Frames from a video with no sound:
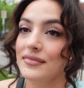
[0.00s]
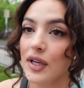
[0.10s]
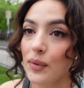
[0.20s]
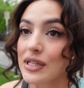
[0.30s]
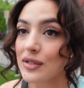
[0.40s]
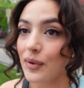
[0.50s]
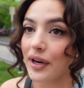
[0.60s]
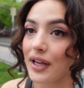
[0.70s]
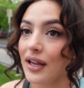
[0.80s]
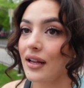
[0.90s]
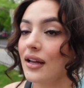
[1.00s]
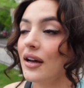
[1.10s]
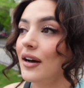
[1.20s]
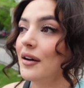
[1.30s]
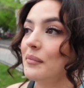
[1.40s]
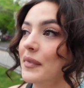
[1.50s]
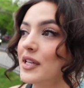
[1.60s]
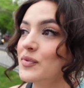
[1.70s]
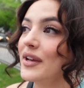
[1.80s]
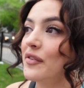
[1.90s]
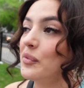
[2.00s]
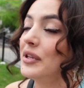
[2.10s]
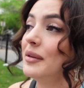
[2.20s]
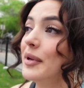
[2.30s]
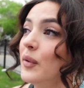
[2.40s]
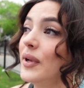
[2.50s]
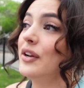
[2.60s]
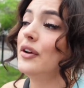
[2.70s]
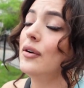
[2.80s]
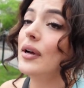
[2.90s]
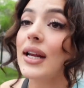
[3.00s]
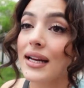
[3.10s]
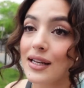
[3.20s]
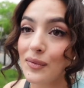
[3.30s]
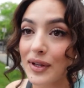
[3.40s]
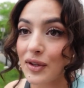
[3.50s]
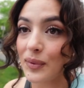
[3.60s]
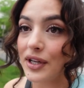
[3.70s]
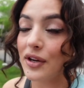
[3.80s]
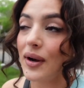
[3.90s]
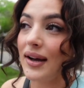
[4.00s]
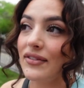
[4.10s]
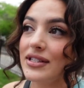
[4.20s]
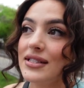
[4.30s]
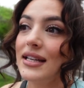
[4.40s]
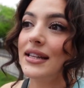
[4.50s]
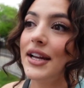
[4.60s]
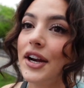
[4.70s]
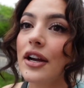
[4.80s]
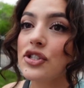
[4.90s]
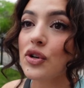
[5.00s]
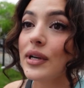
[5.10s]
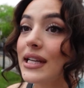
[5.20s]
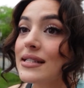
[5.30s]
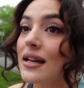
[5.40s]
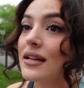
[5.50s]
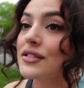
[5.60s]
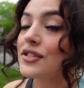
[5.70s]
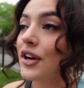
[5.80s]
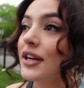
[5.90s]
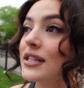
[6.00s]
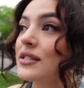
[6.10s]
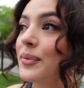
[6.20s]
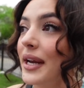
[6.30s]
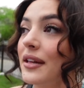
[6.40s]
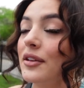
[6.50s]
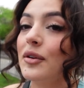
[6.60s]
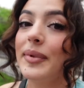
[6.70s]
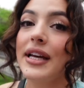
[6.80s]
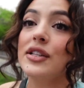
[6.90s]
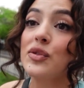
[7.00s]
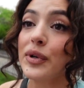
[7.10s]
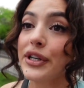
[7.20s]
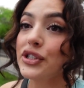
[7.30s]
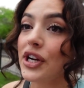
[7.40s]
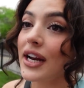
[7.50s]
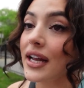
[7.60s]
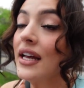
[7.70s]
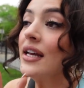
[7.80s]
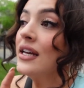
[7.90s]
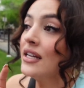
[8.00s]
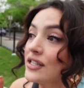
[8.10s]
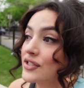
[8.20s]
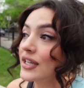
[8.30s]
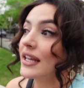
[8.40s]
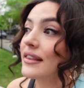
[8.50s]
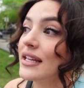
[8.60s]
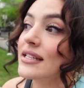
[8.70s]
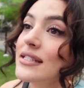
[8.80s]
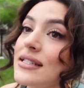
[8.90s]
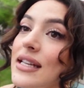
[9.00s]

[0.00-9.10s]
it wasn't working because um, we have a really big window and I didn't want the window obviously in there. So it is starting to rain a little bit, so we're gonna try to get this